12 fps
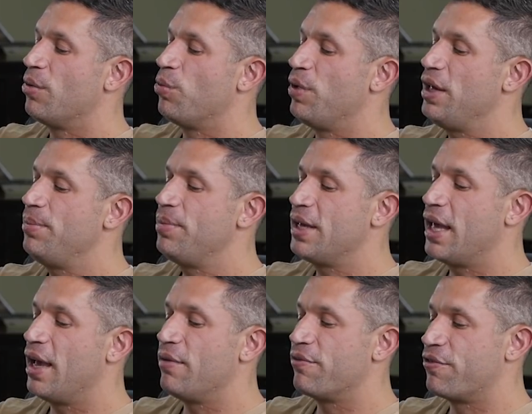we
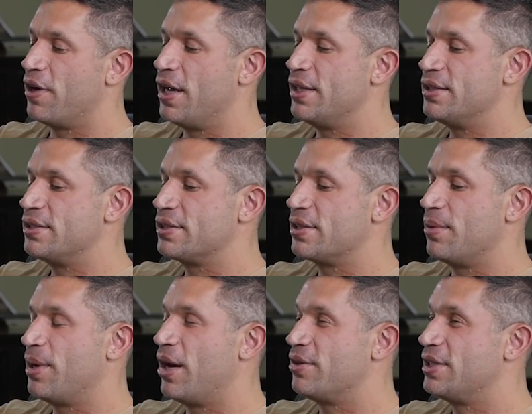became friends
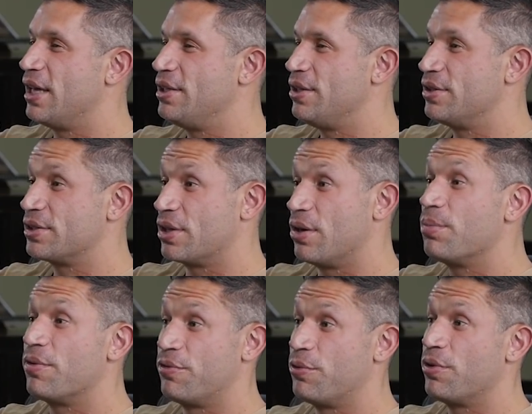about 10 years ago,
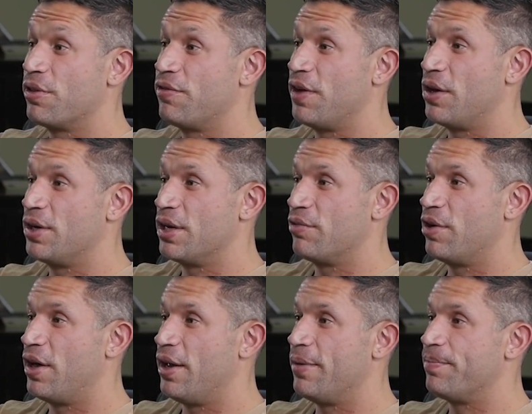before the founding of
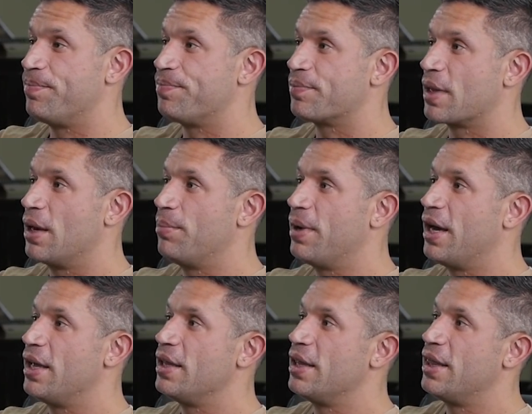Onnit. Oh.
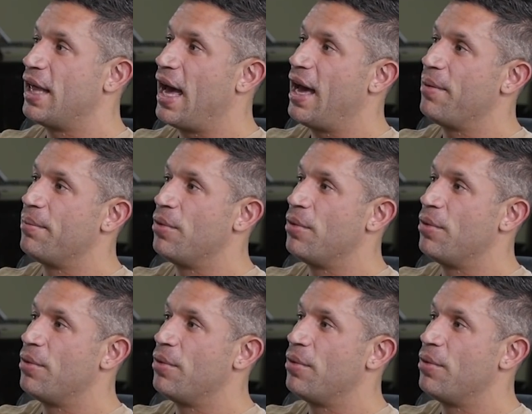But that